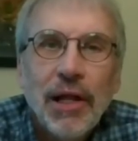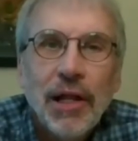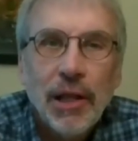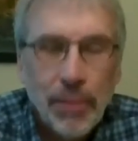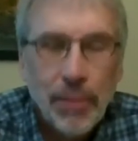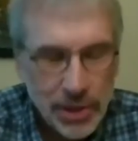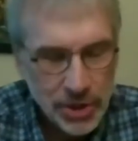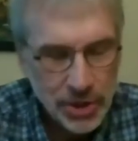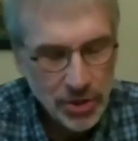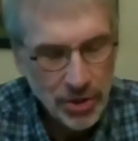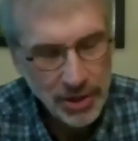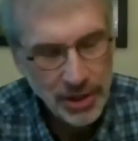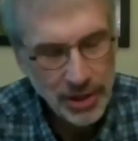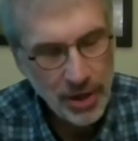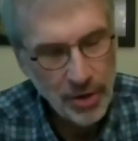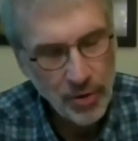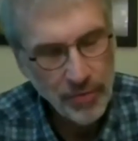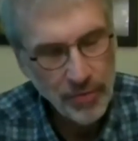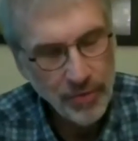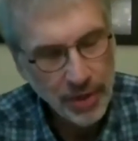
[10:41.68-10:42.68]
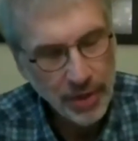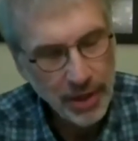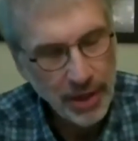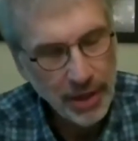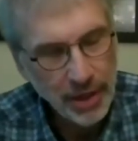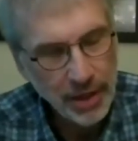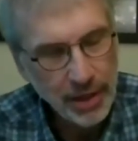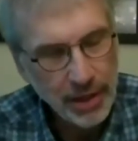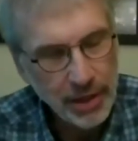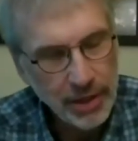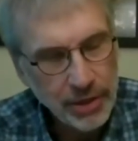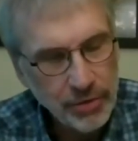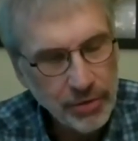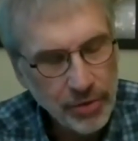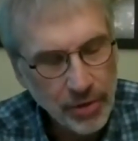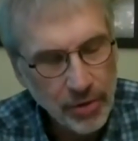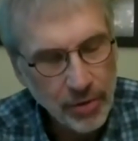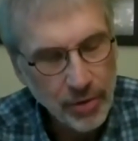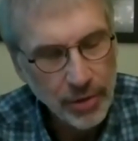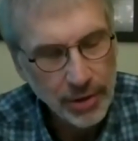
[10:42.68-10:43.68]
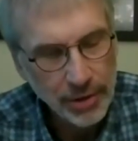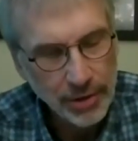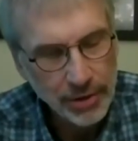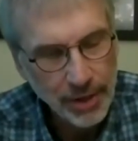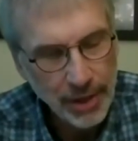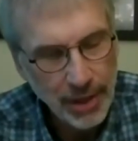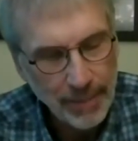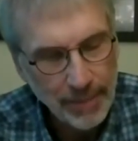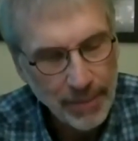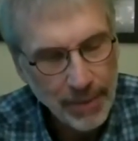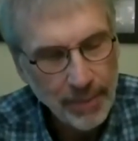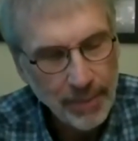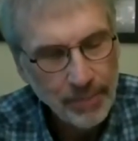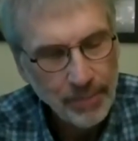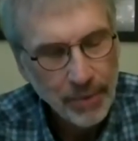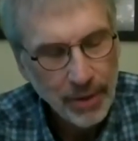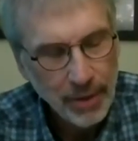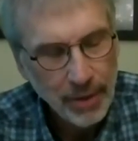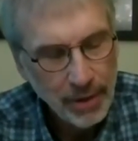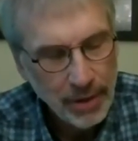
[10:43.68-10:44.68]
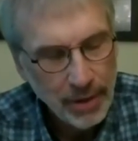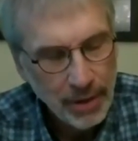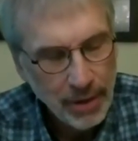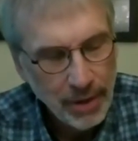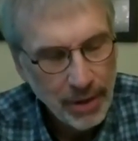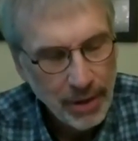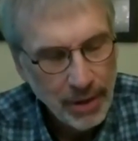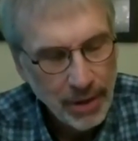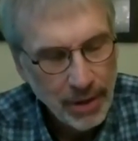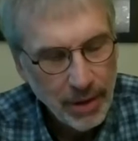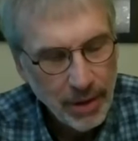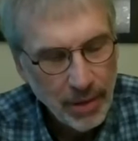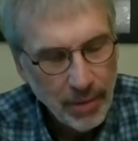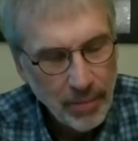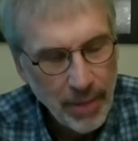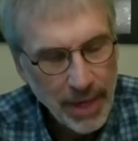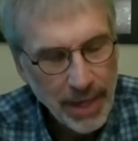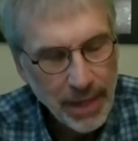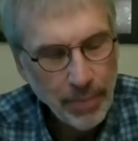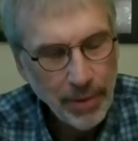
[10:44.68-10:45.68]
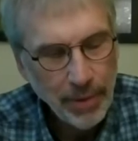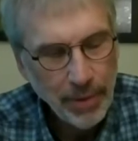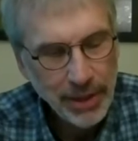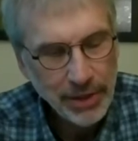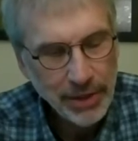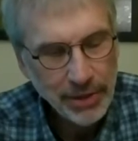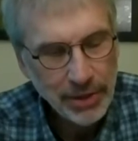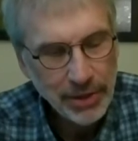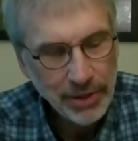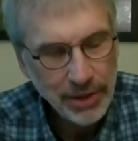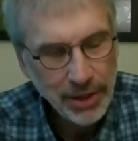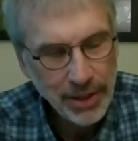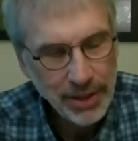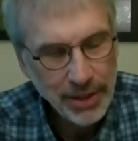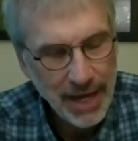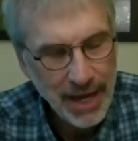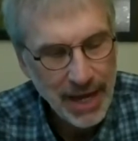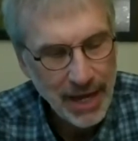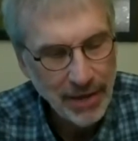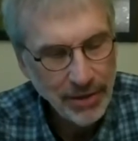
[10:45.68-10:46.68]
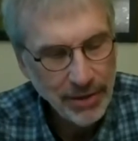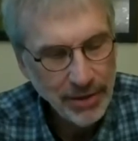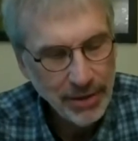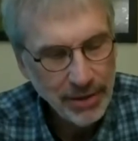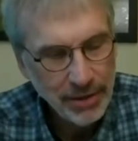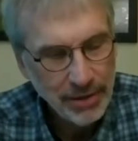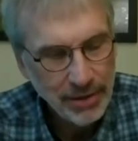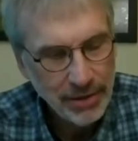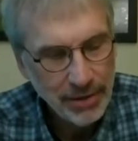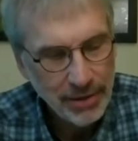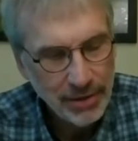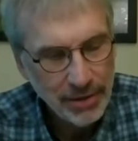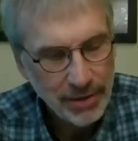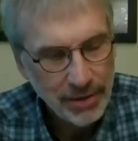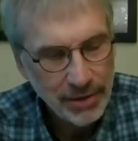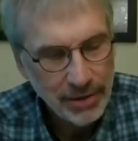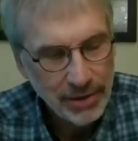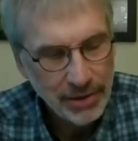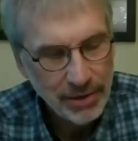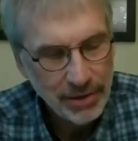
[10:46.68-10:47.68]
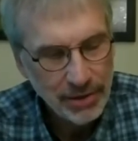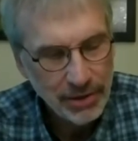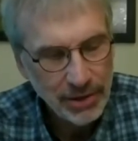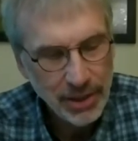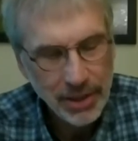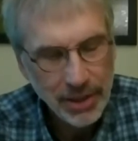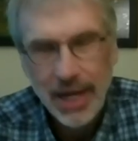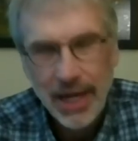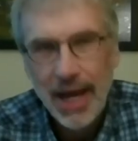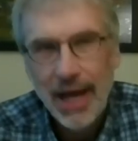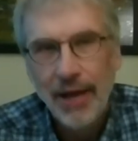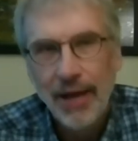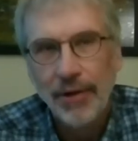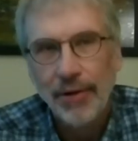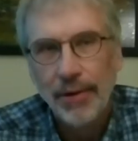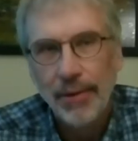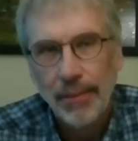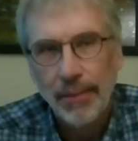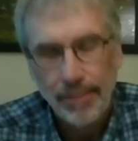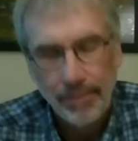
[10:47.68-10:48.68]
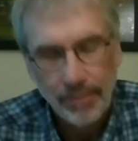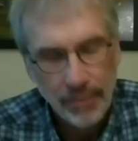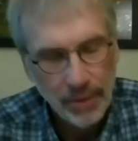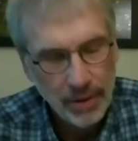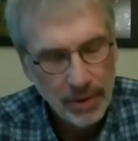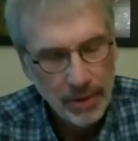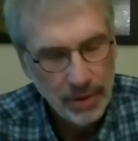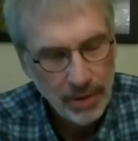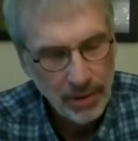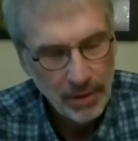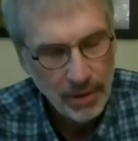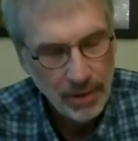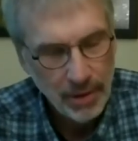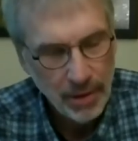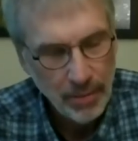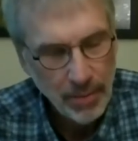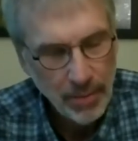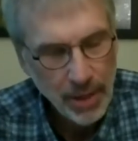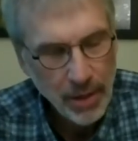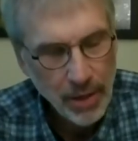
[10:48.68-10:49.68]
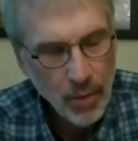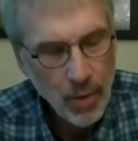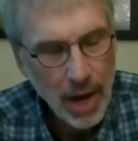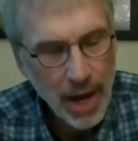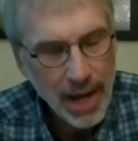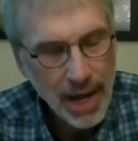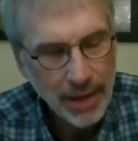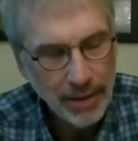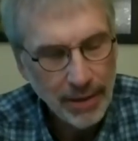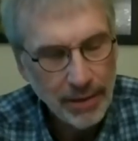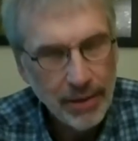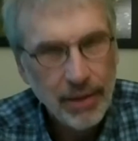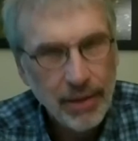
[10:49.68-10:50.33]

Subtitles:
Let me start that over again in case the recording stopped. Make a place to sit down. Sit down. Be quiet.